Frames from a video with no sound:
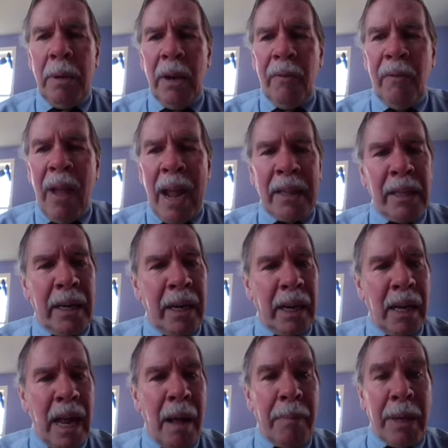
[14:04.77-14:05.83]
The mere fact that
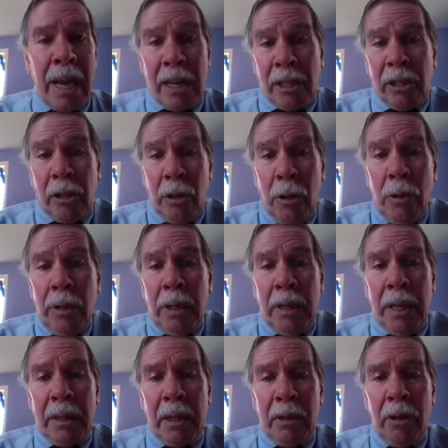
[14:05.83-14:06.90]
it cannot be
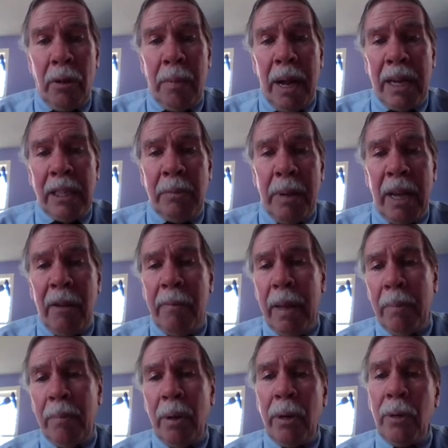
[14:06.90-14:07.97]
excluded that the turbines may
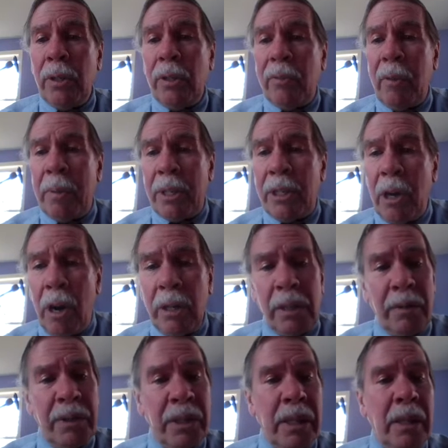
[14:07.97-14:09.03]
have been produced from a
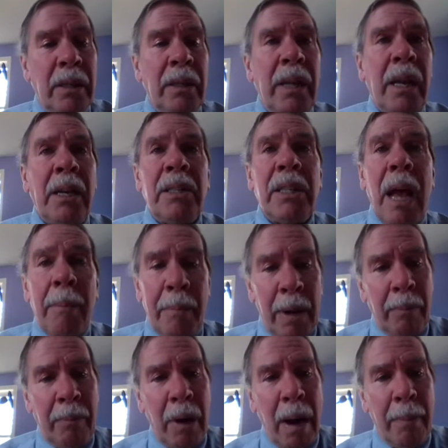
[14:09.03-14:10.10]
charge of steel that has
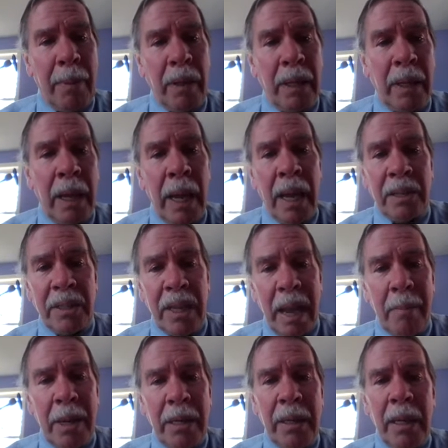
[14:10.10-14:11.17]
not been properly
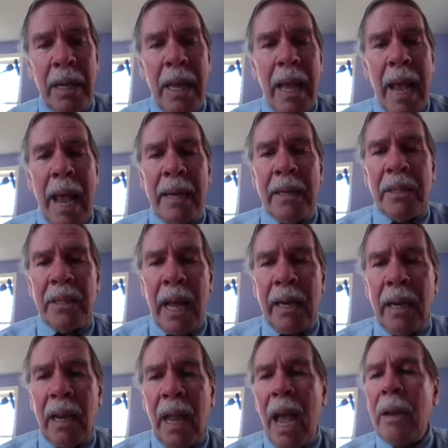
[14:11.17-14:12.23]
examined and is
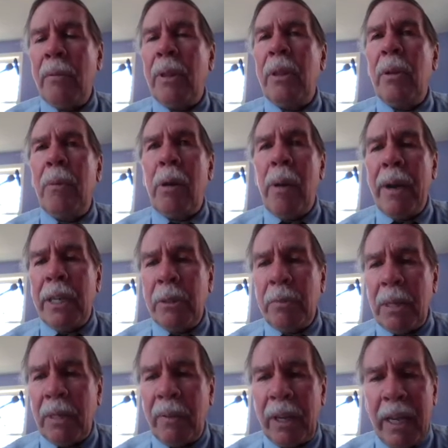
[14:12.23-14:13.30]
not in line with the
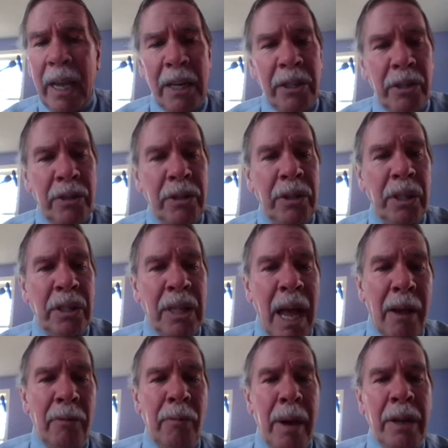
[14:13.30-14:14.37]
required specifications
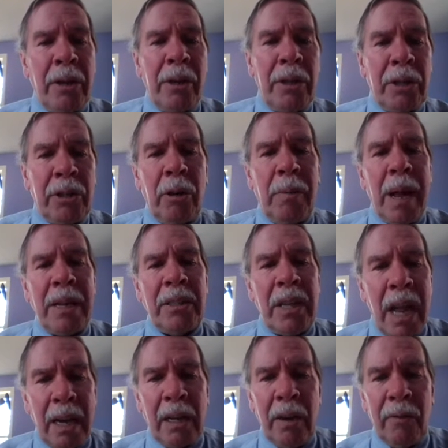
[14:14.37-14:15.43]
does not render the
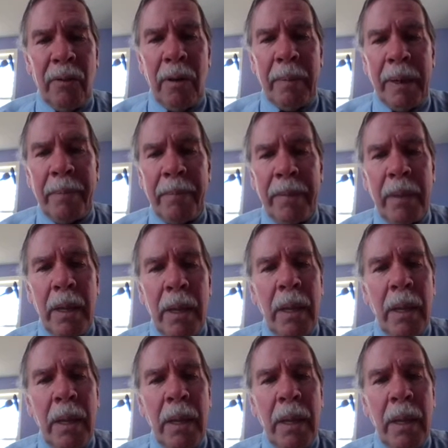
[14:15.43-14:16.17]
turbines non-conforming.